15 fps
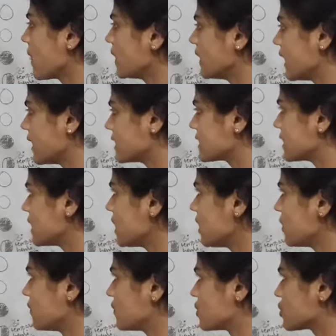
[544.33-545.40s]
nasal,
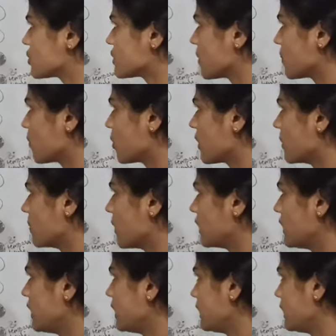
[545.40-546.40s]
which is supplied by the